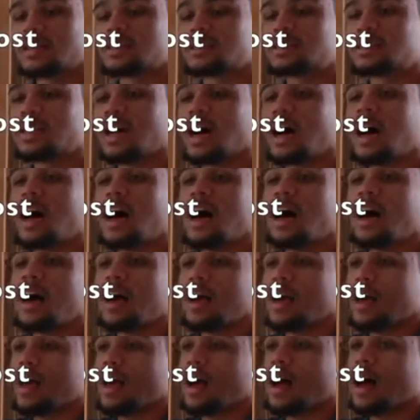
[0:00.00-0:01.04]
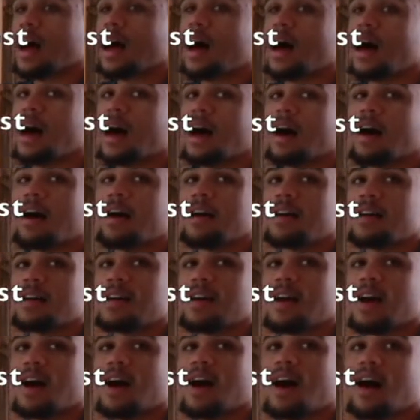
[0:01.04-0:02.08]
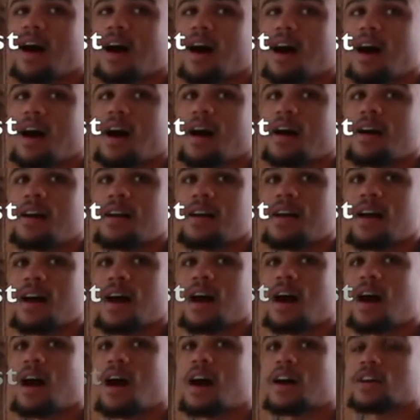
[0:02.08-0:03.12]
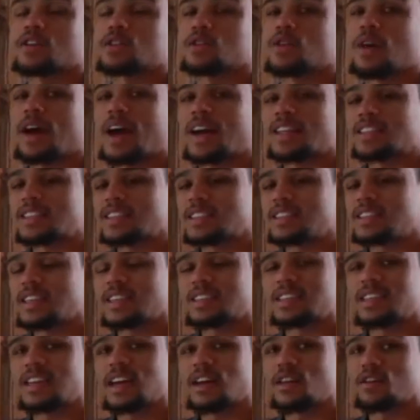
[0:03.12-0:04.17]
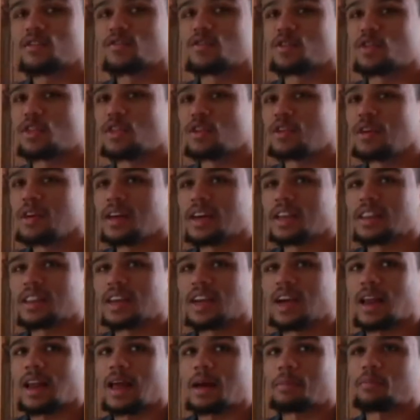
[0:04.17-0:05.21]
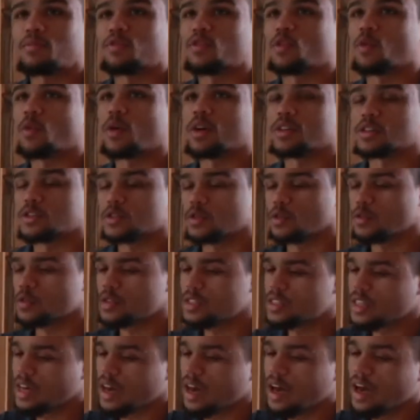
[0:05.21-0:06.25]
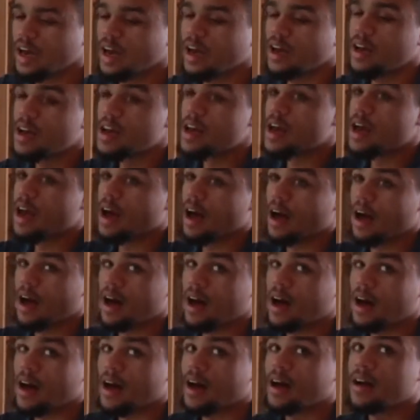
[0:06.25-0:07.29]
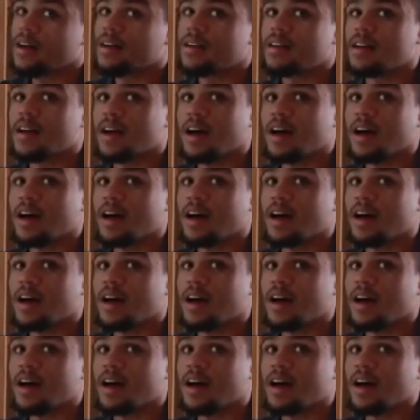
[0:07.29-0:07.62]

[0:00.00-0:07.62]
ta, ah, ah, ah. So your hands stick together for 3 and they clap for 1. So ta, ah,